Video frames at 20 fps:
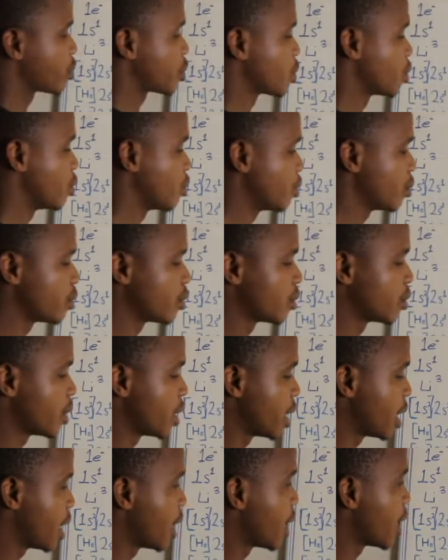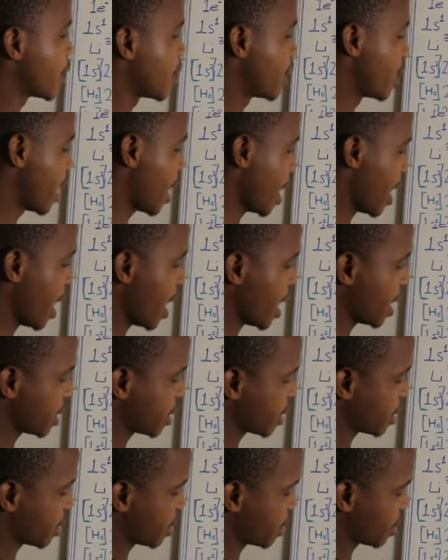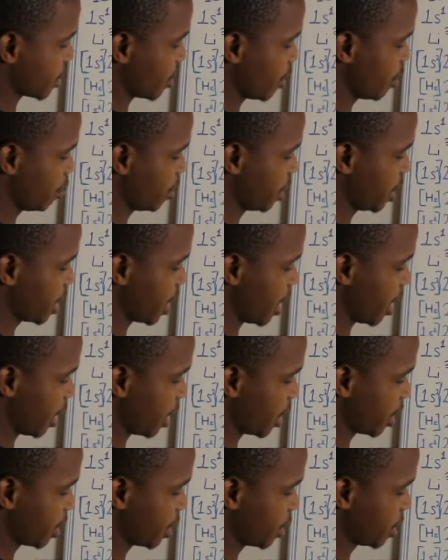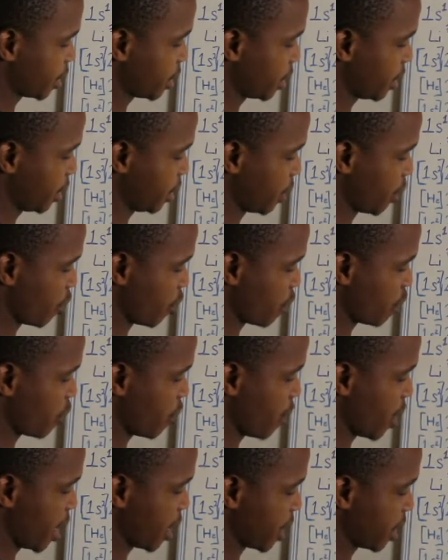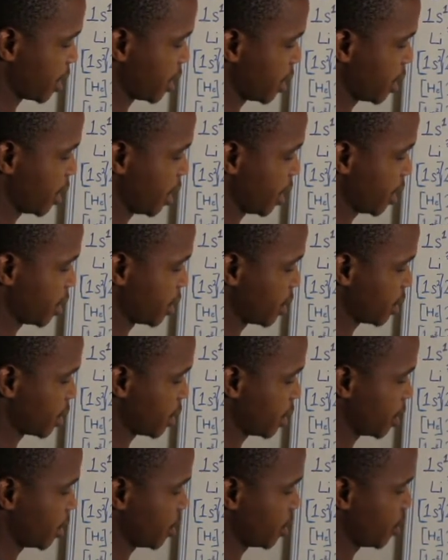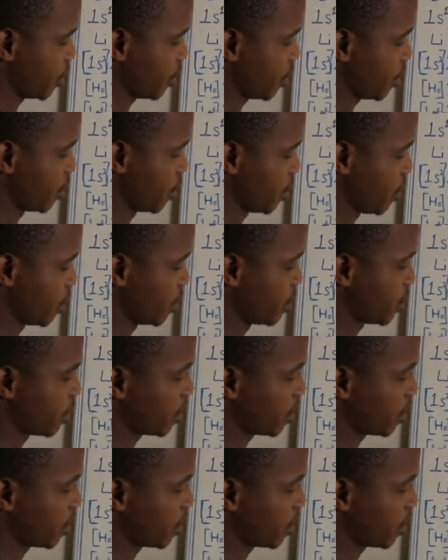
2, the s orbital in group 1 and 2,